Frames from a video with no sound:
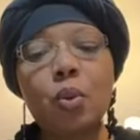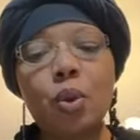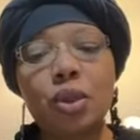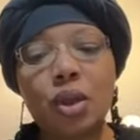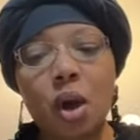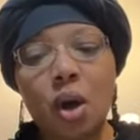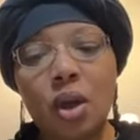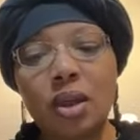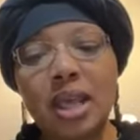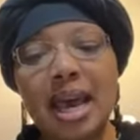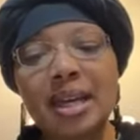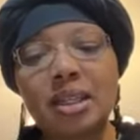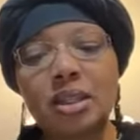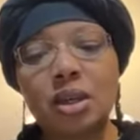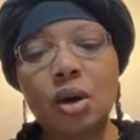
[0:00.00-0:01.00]
and with all
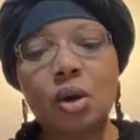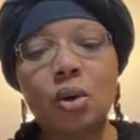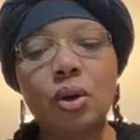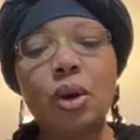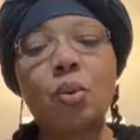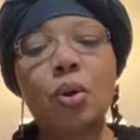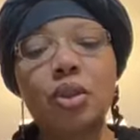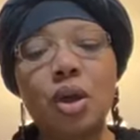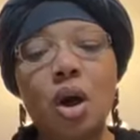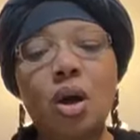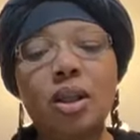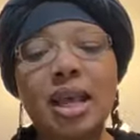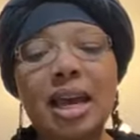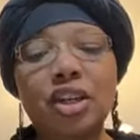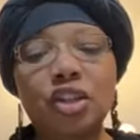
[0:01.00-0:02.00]
thy soul and with
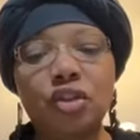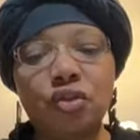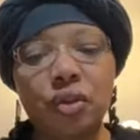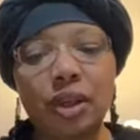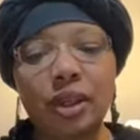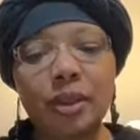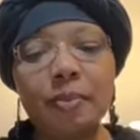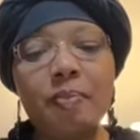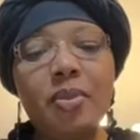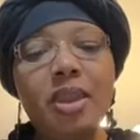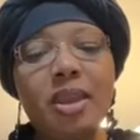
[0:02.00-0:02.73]
all thy strength.